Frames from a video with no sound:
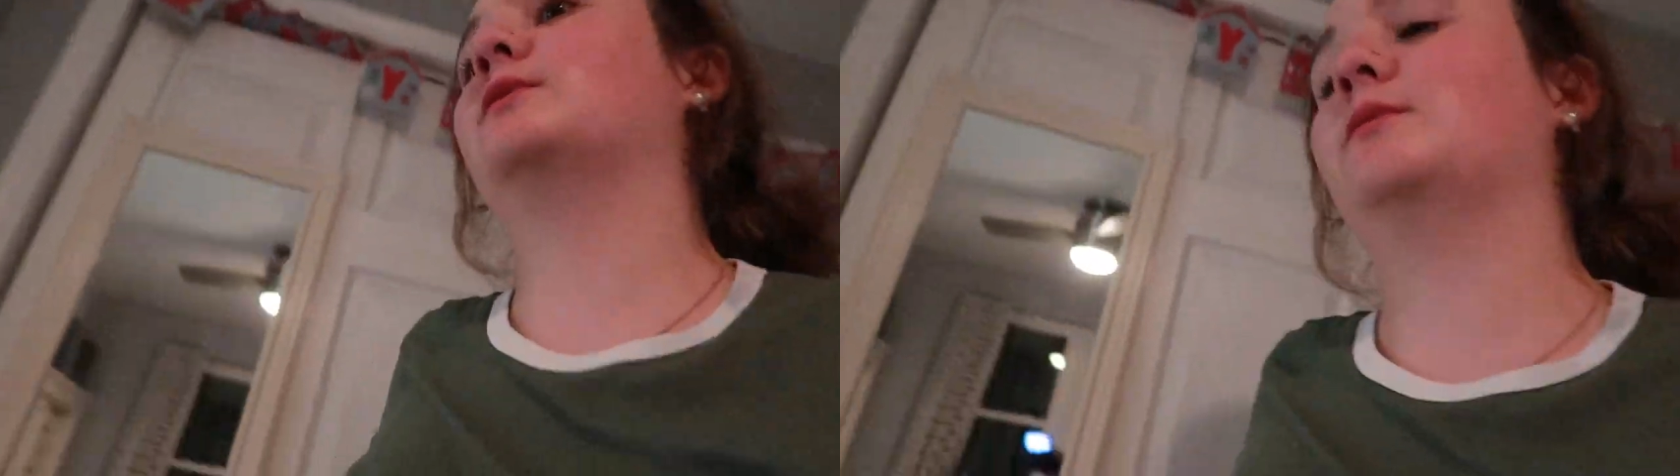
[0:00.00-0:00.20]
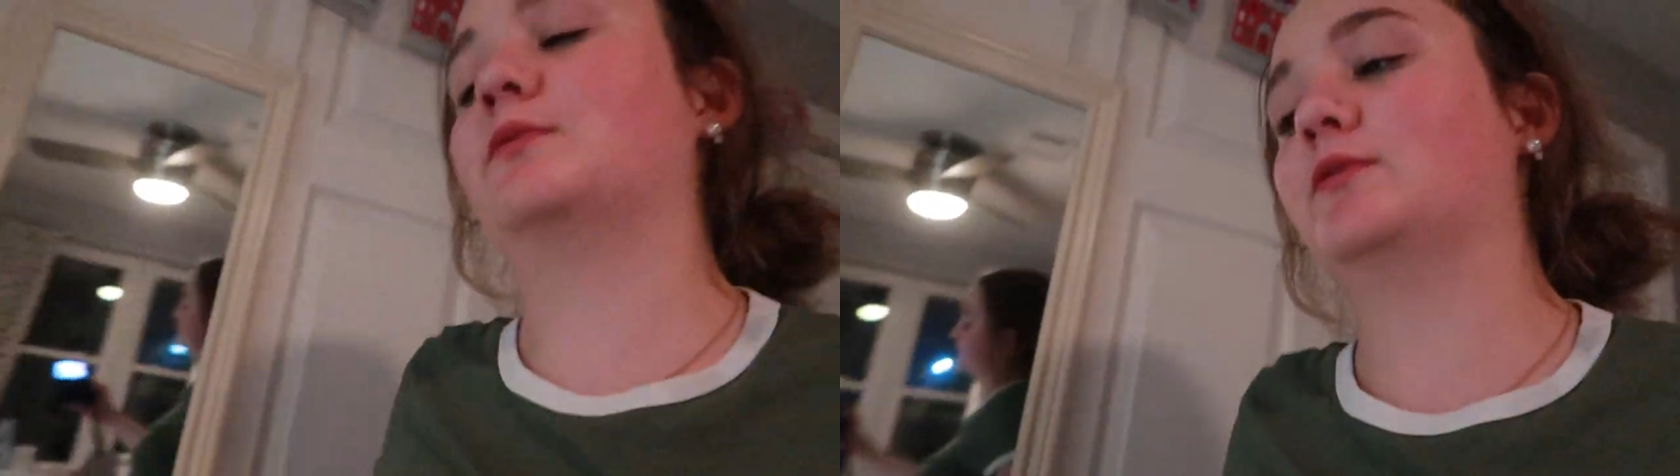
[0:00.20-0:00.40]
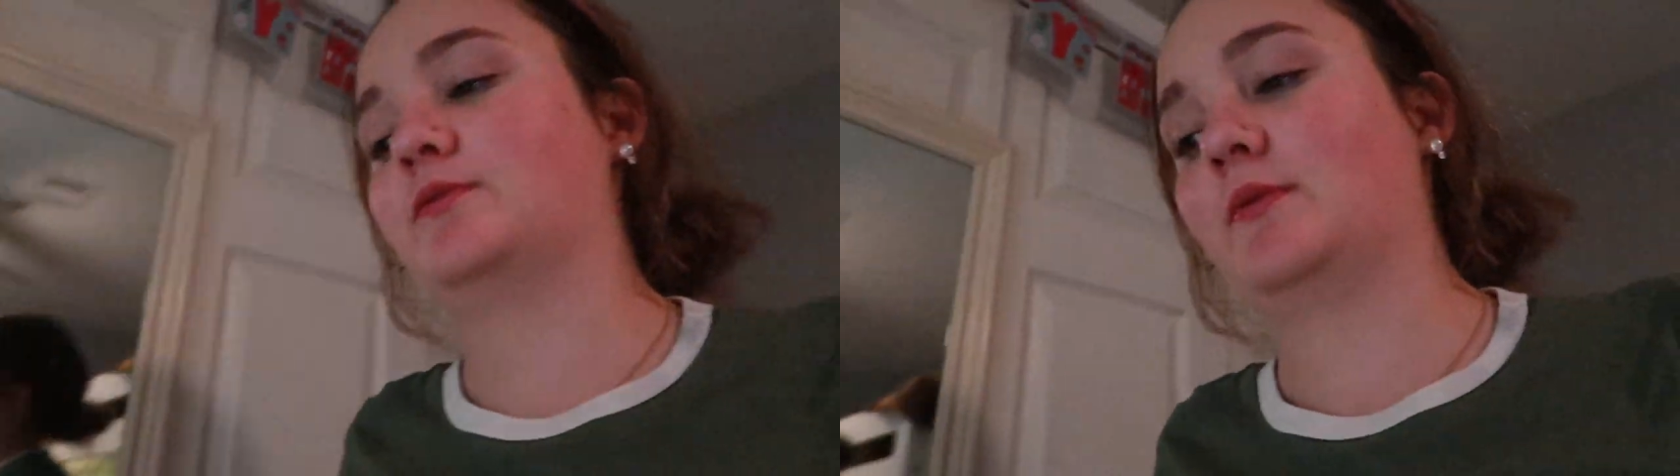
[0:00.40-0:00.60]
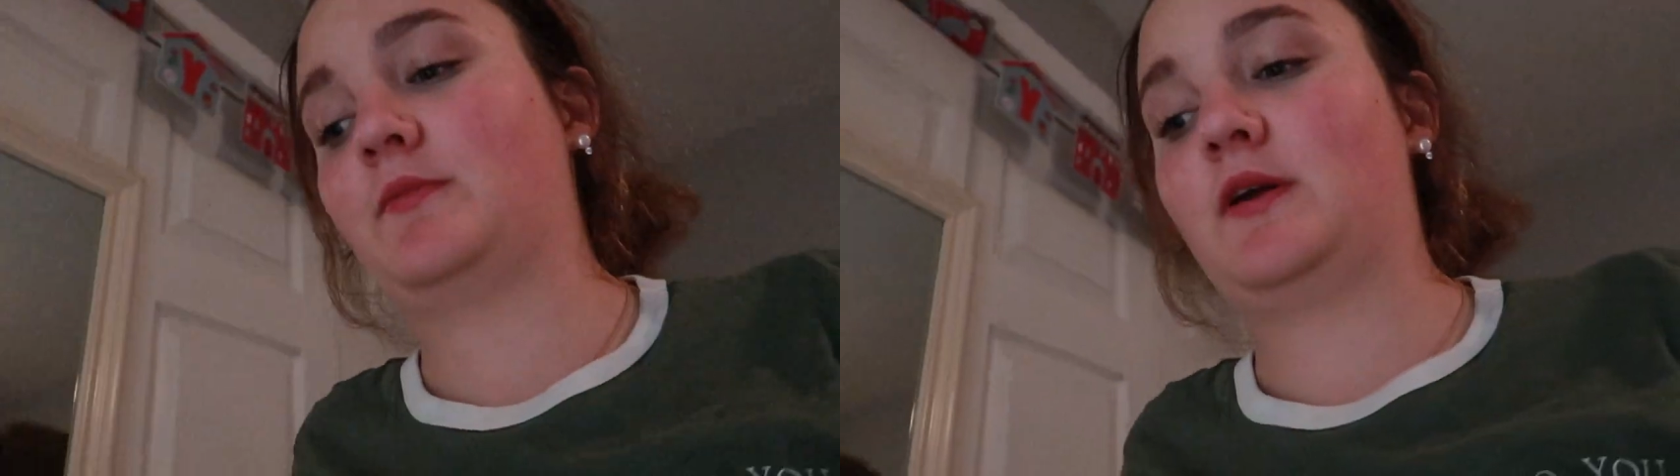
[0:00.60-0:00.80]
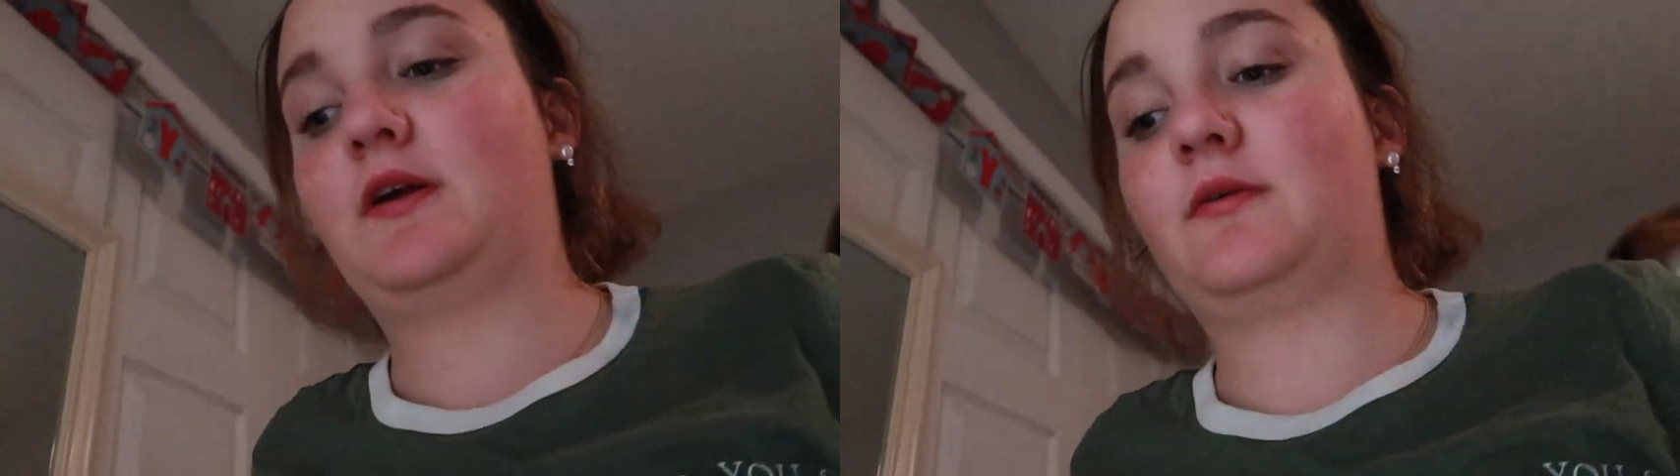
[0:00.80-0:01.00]
remove my
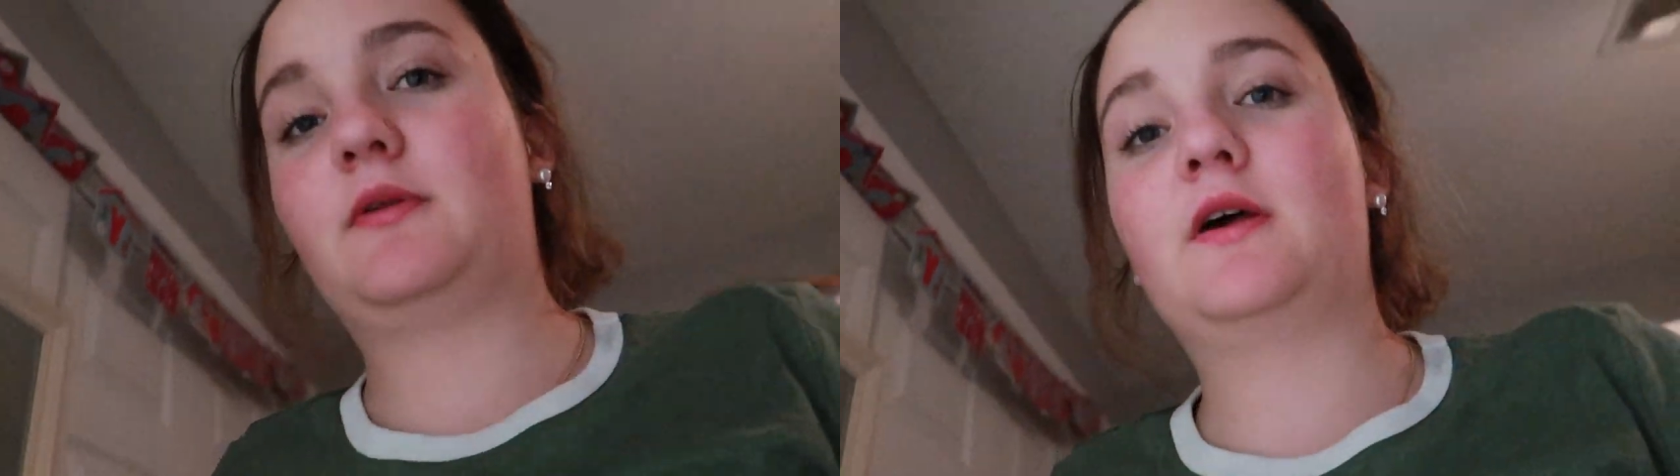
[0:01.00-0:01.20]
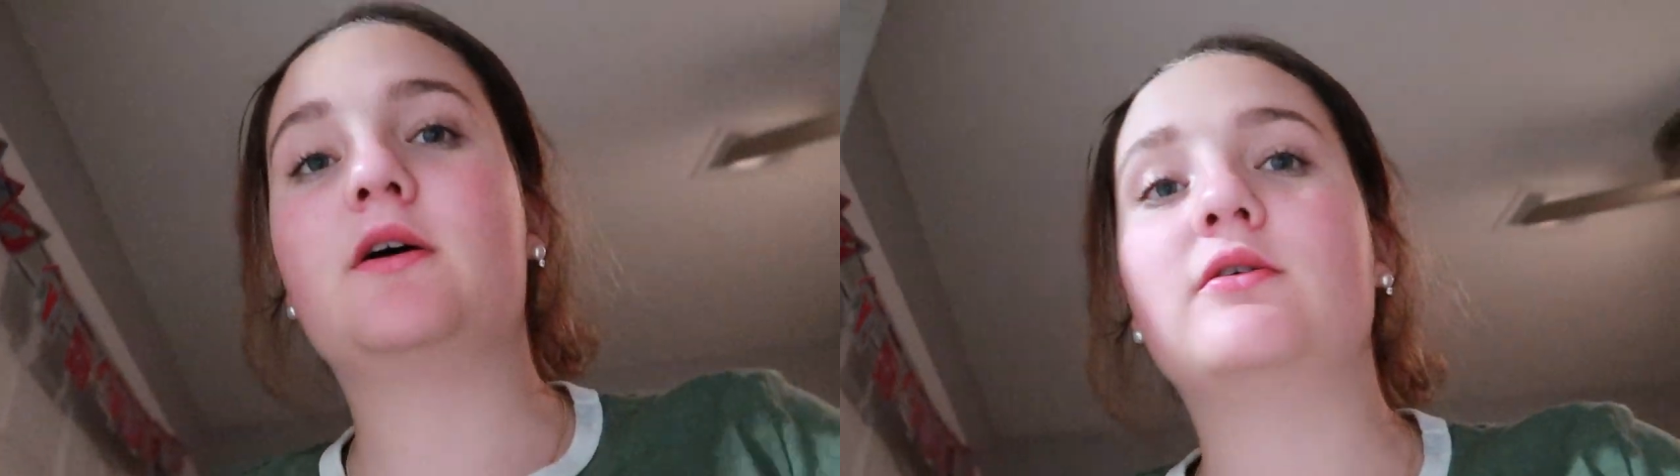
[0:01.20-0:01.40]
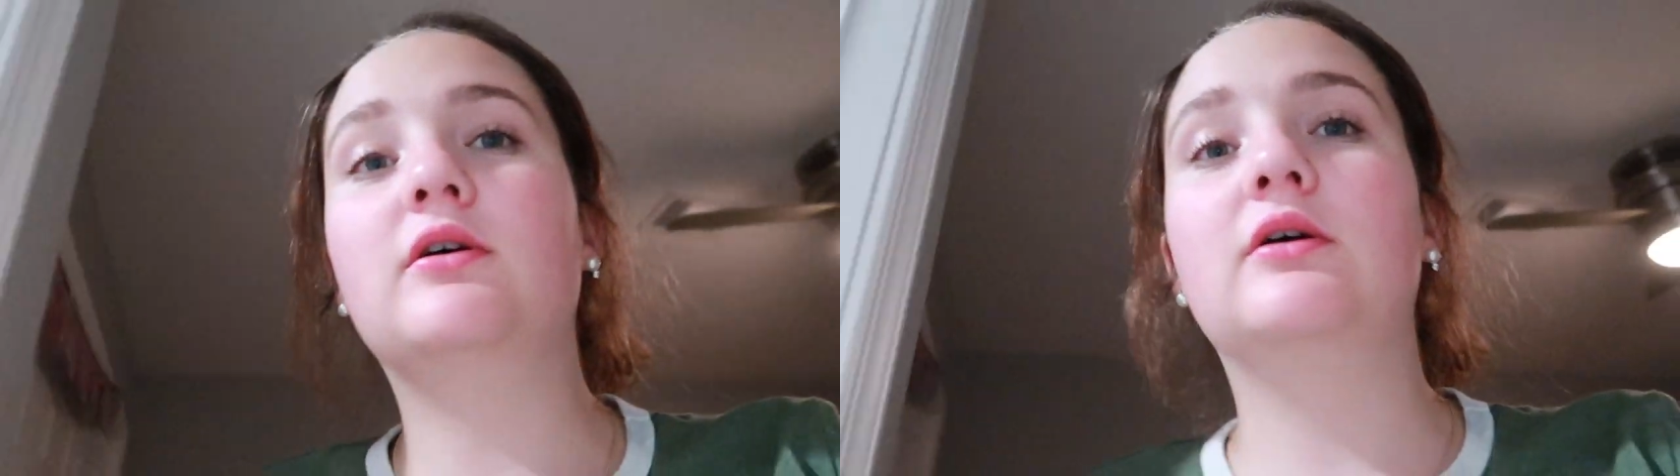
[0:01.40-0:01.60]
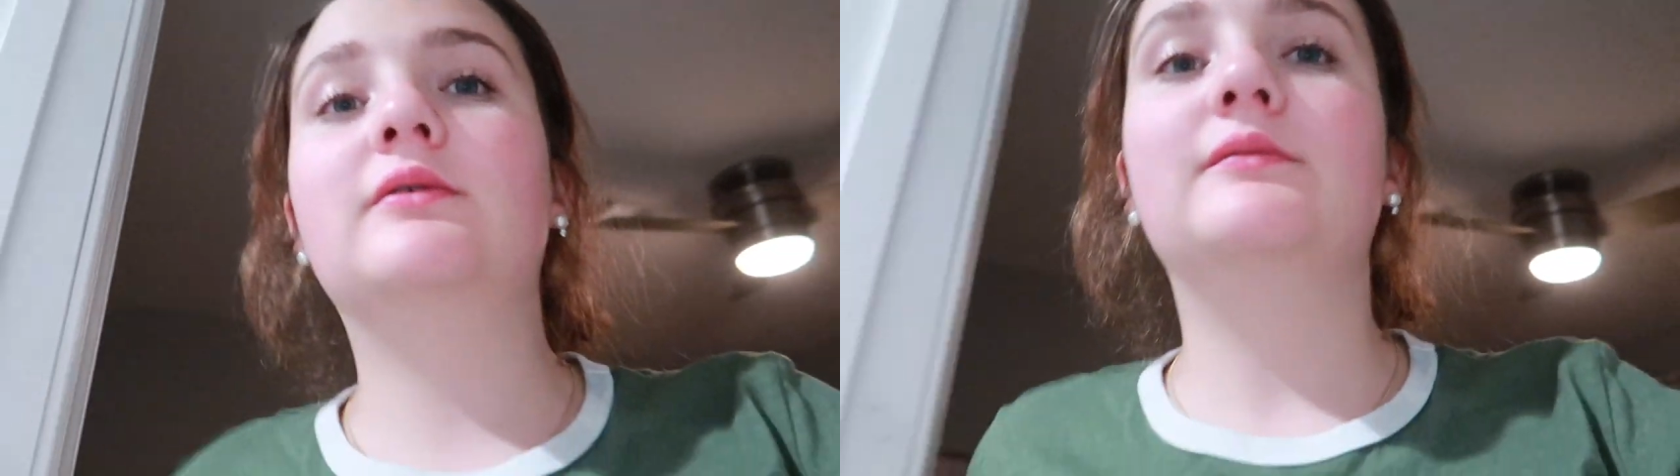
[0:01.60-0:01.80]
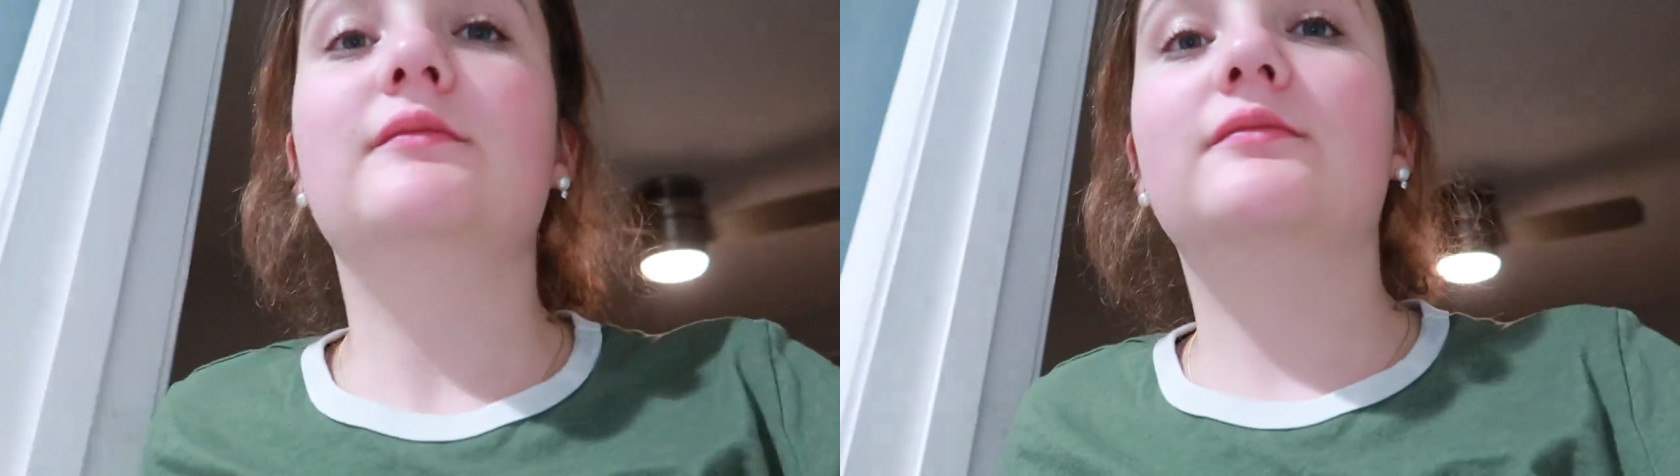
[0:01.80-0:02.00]
makeup
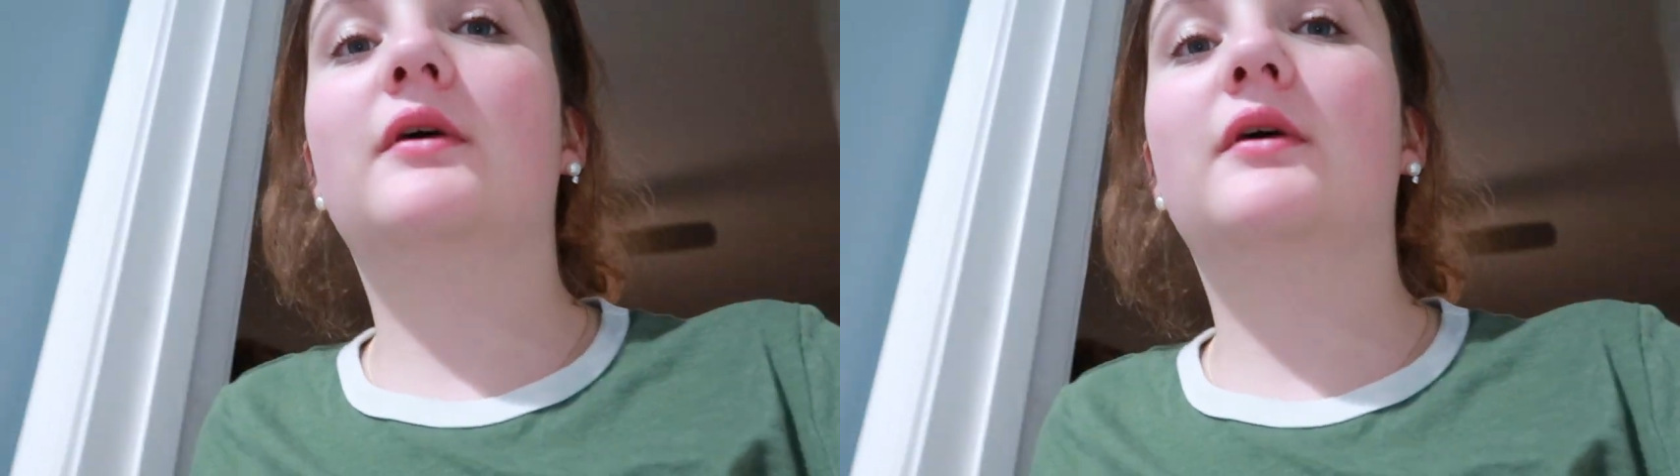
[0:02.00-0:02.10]
now.